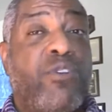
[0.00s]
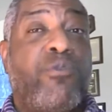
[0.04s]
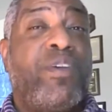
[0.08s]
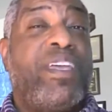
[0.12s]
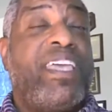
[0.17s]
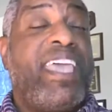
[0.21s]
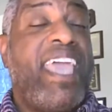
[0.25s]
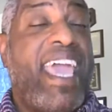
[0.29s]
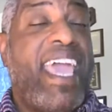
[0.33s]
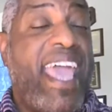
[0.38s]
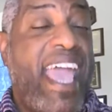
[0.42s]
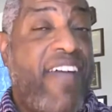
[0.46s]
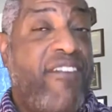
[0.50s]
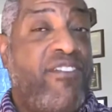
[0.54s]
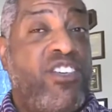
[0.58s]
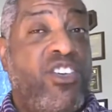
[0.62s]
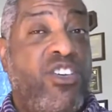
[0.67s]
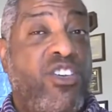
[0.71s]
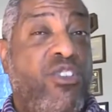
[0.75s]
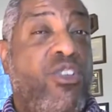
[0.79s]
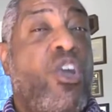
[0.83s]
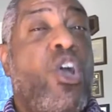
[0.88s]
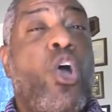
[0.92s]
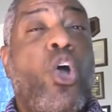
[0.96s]
So if we can't have
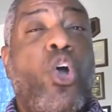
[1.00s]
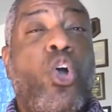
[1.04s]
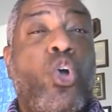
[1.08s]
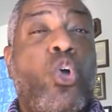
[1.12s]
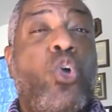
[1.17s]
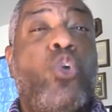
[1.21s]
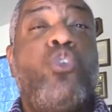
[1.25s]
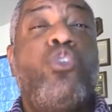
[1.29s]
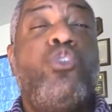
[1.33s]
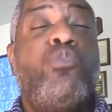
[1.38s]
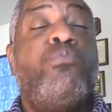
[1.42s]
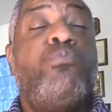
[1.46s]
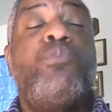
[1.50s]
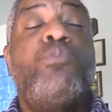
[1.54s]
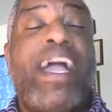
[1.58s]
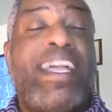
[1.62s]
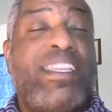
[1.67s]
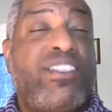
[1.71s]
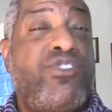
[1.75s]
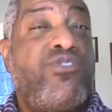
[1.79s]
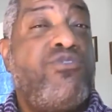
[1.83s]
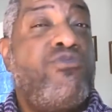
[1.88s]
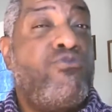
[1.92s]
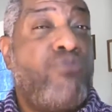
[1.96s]
you, who
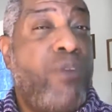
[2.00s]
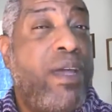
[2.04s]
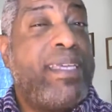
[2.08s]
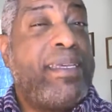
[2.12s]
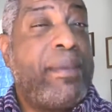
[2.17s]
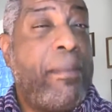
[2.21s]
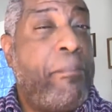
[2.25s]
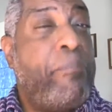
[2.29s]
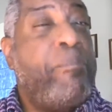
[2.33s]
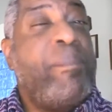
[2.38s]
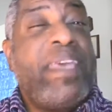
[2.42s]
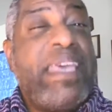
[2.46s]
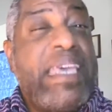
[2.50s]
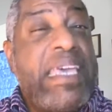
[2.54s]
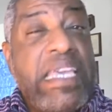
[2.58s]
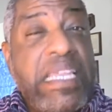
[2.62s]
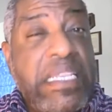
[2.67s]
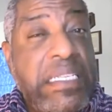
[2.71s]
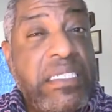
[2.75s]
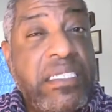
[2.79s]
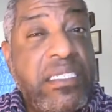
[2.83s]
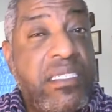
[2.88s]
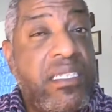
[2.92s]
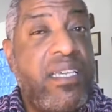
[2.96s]
might you
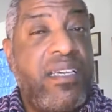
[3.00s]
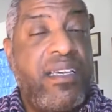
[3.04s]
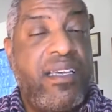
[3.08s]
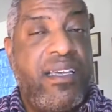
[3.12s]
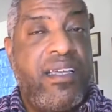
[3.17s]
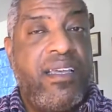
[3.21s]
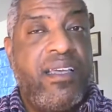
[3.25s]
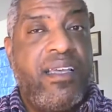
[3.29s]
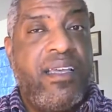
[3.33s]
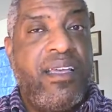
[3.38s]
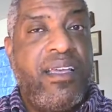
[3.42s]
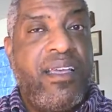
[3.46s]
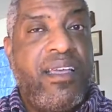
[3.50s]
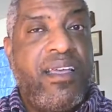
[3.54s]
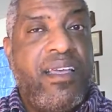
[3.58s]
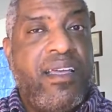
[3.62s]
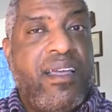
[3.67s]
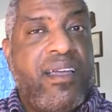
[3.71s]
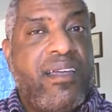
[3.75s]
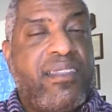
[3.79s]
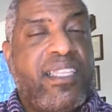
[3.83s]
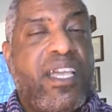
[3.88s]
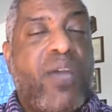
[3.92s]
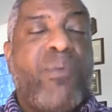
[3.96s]
recommend
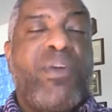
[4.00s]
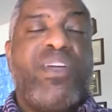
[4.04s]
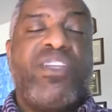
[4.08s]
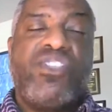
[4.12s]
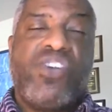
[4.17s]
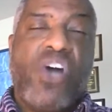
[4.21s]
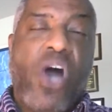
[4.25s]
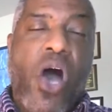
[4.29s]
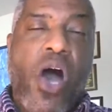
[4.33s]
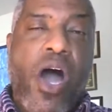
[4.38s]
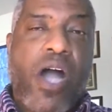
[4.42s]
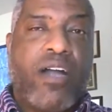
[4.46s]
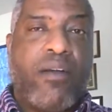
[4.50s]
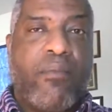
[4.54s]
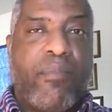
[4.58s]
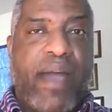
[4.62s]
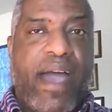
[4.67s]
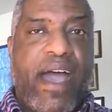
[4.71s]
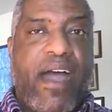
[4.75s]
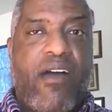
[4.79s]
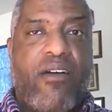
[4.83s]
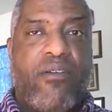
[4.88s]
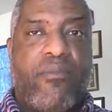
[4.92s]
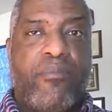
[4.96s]
that we talk
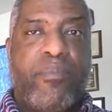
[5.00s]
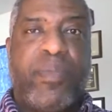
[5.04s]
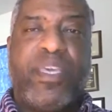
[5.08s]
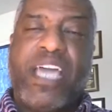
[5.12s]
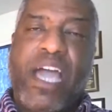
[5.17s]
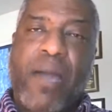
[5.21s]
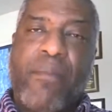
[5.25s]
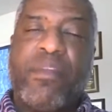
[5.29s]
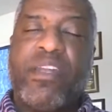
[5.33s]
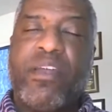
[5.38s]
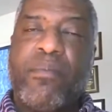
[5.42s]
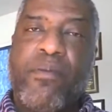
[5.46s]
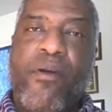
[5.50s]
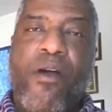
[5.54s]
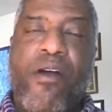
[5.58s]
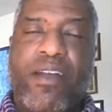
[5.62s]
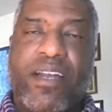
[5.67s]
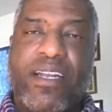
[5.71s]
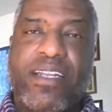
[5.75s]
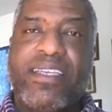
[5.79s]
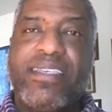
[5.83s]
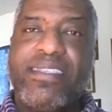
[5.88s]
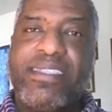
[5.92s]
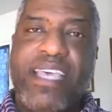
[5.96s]
about becoming a
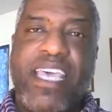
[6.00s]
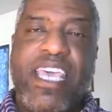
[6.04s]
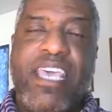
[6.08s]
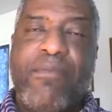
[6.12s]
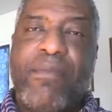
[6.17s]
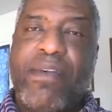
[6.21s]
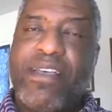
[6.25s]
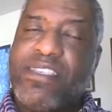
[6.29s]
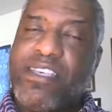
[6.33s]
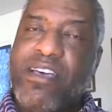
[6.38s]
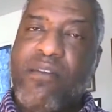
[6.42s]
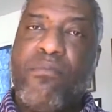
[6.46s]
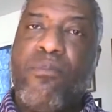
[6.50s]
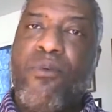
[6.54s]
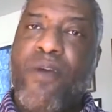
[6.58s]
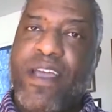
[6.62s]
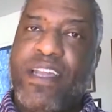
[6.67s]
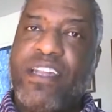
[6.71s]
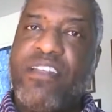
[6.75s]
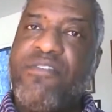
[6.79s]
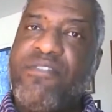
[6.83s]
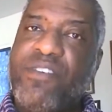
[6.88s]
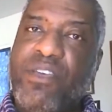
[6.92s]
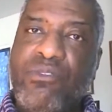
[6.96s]
part of this team at some
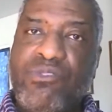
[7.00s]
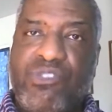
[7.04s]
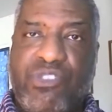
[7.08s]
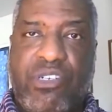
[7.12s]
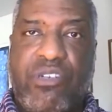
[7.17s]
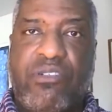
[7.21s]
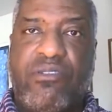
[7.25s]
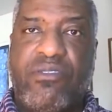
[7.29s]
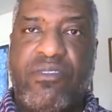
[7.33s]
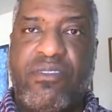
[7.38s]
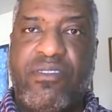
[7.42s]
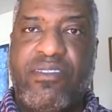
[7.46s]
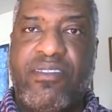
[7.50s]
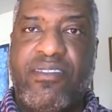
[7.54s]
point in the future?